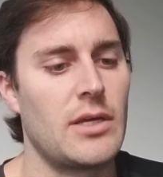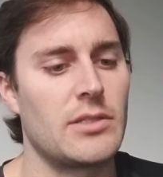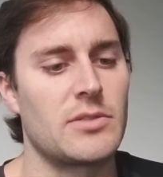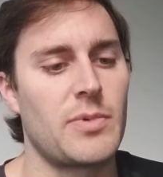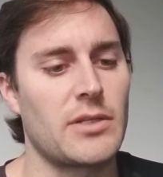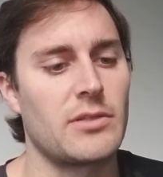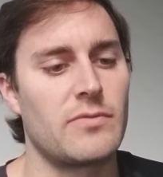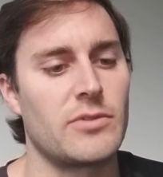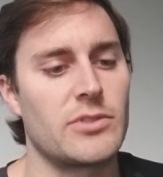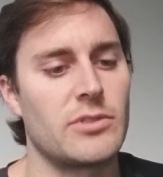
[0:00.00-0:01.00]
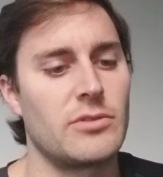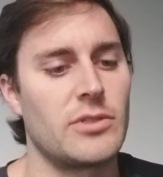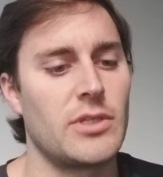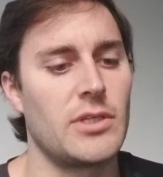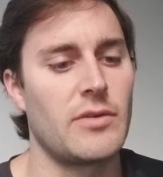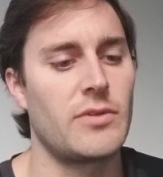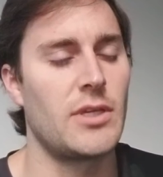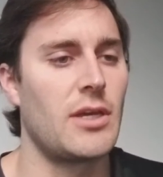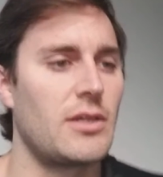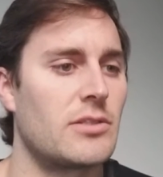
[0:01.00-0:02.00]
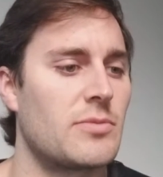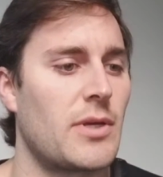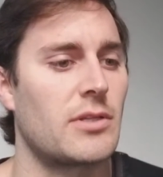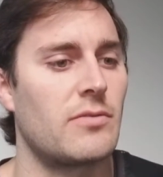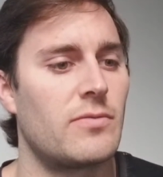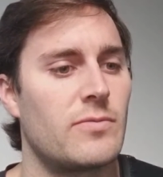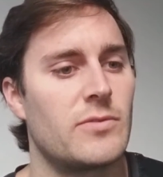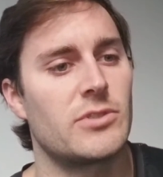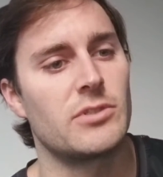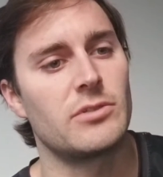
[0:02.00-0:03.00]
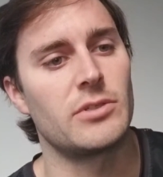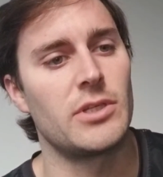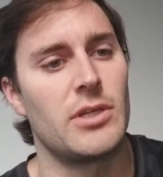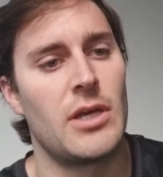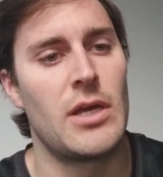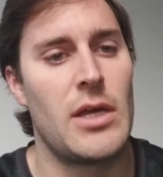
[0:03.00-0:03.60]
inspected facility, FDA inspected facility.